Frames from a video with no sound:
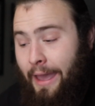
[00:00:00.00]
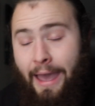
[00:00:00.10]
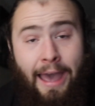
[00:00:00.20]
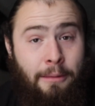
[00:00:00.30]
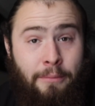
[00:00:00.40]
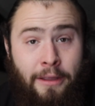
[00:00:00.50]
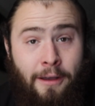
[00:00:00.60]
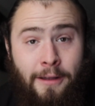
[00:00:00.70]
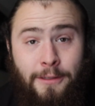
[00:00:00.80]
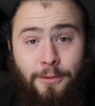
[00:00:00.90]
At me
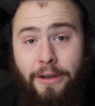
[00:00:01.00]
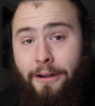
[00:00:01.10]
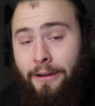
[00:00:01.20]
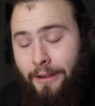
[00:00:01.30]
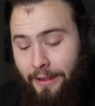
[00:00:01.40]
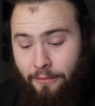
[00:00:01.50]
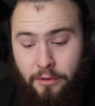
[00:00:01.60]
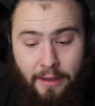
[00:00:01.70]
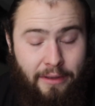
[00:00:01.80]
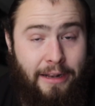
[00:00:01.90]
on Twitter if
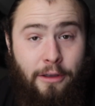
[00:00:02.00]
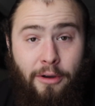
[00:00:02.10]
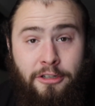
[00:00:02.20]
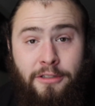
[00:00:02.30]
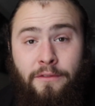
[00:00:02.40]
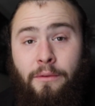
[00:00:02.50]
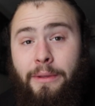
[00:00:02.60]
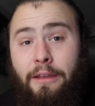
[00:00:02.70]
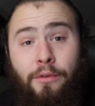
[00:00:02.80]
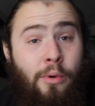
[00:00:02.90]
you have any questions for
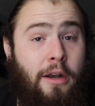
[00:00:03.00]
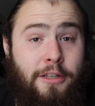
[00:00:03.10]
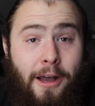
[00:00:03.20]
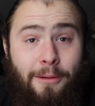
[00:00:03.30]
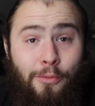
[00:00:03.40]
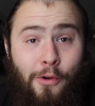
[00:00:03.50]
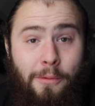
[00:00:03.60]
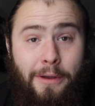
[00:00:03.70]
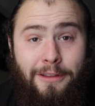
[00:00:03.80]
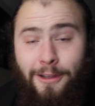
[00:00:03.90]
me, if you want to talk more
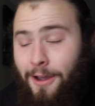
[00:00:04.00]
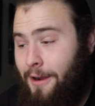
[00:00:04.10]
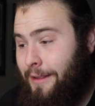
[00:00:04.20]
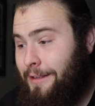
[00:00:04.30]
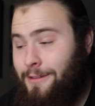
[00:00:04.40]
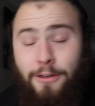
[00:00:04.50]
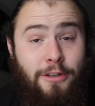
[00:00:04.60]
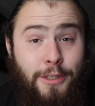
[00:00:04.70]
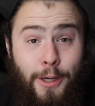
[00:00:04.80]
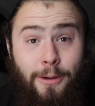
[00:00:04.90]
about the Guardians or
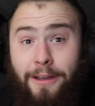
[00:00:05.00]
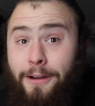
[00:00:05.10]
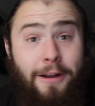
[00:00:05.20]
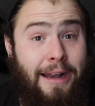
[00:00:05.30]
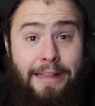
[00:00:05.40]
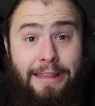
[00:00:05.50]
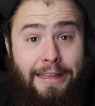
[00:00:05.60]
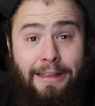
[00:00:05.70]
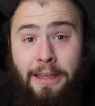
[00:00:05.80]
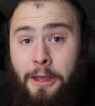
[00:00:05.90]
Ahsoka or
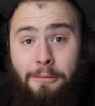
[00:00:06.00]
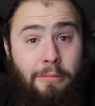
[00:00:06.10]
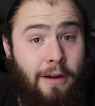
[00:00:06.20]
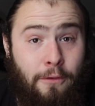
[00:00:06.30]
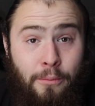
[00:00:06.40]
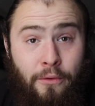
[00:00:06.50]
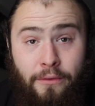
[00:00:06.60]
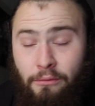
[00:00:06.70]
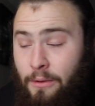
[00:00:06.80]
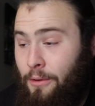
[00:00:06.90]
anything, Marvel
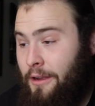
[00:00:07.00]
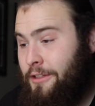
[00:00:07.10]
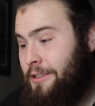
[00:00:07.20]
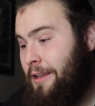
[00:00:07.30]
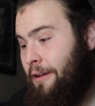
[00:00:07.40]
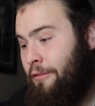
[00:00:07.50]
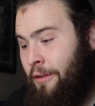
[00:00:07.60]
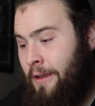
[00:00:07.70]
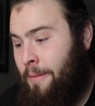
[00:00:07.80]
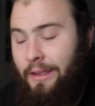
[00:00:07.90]
movie rewatch stuff.
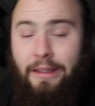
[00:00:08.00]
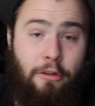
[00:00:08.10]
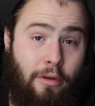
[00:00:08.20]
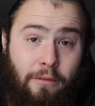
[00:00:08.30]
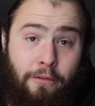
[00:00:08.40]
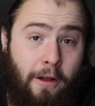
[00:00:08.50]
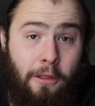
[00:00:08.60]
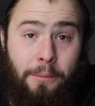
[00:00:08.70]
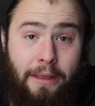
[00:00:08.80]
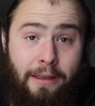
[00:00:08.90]
You can
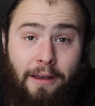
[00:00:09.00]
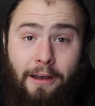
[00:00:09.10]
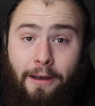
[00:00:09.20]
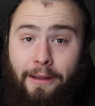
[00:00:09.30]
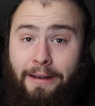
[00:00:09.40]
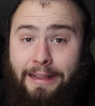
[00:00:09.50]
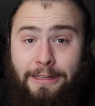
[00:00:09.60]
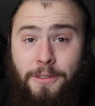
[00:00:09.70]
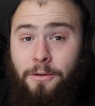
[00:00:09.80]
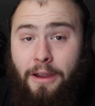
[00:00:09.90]
follow me on
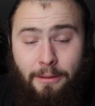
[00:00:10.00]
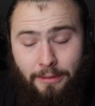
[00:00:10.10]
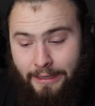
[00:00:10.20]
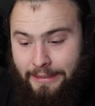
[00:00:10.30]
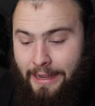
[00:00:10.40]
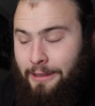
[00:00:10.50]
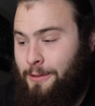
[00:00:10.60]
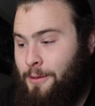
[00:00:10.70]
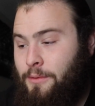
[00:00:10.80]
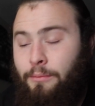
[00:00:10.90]
Instagram, link down in the
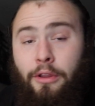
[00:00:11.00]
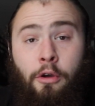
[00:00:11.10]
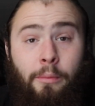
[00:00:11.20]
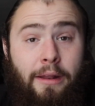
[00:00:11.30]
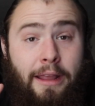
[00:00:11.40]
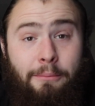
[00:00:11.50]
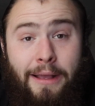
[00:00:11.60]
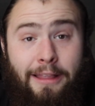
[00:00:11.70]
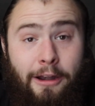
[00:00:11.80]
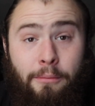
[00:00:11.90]
description below, but hit my
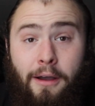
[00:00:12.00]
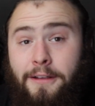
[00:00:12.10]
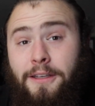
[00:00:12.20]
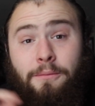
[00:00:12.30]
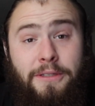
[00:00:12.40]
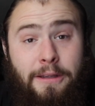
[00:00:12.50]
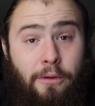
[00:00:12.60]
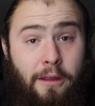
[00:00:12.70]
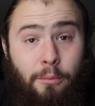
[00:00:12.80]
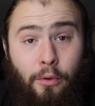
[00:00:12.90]
Letterboxd up, see
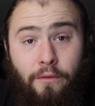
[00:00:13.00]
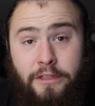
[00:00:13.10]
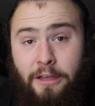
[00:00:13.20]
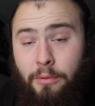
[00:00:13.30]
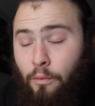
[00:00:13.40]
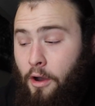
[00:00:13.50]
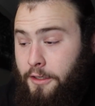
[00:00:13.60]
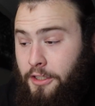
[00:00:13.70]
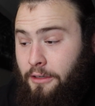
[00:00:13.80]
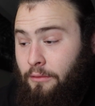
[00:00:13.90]
what movies I've been
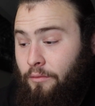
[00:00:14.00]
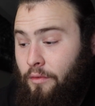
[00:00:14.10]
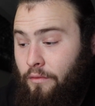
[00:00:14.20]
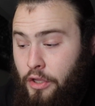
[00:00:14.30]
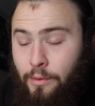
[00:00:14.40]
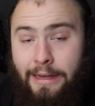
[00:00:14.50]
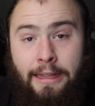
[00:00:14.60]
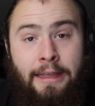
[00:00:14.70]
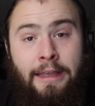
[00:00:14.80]
watching and reviewing.